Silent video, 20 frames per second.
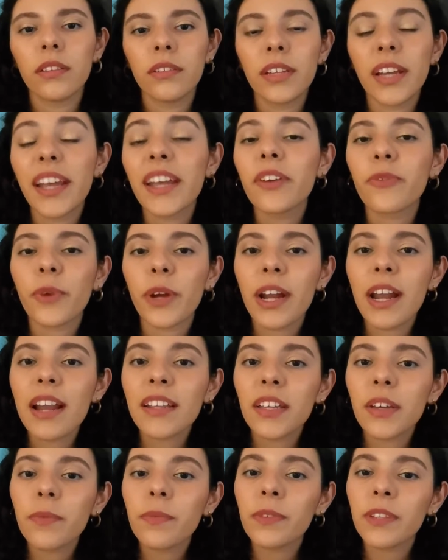Their
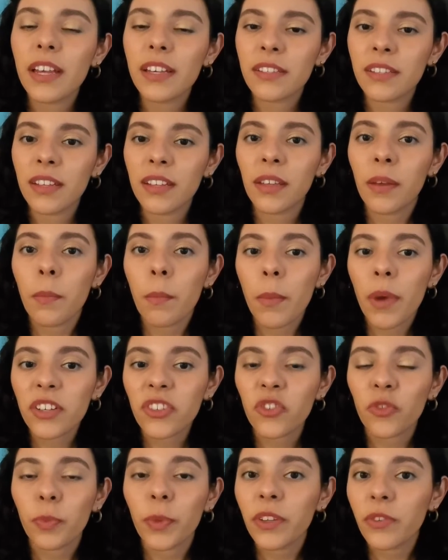relative density
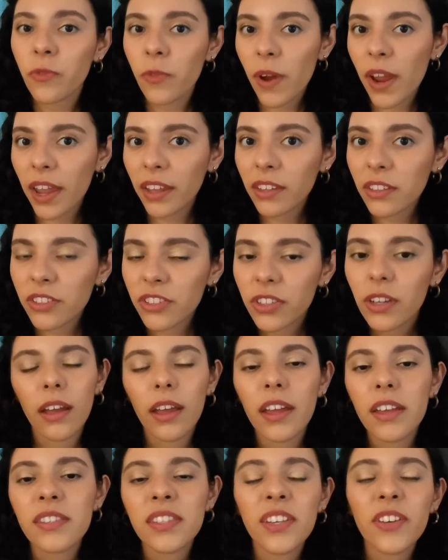measurement range
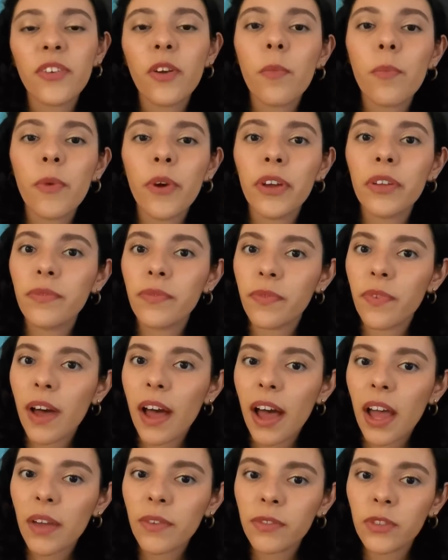is
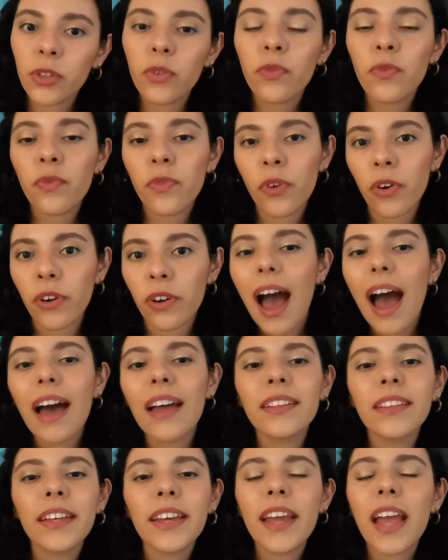0.5 to 4,
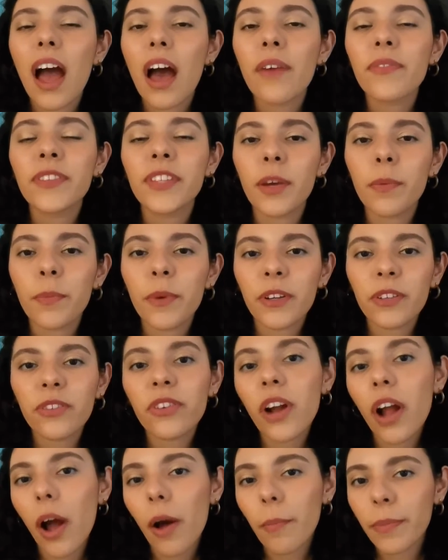and they have
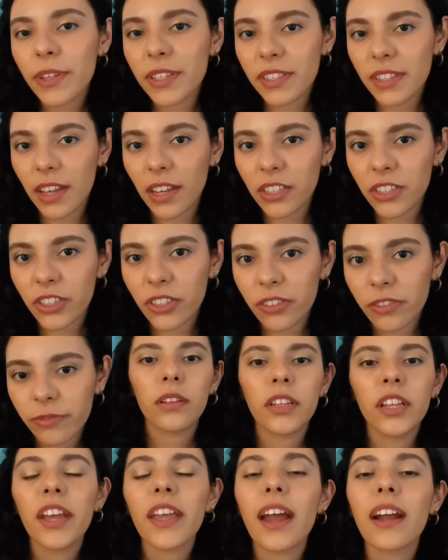temperature compensation.
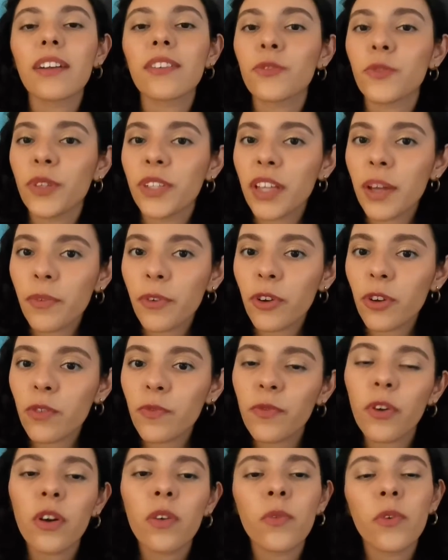They are suitable
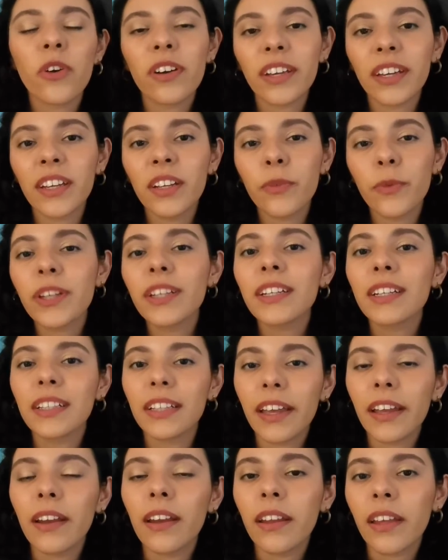for working with
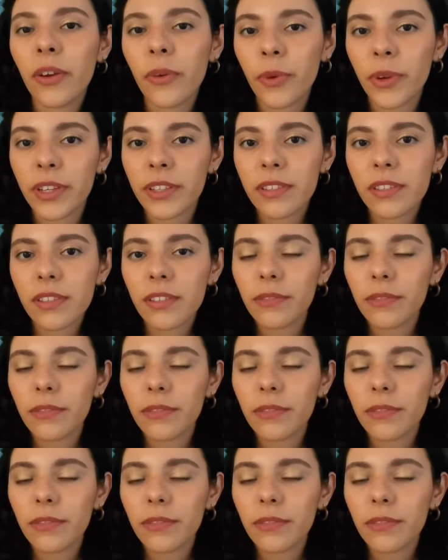clean liquids.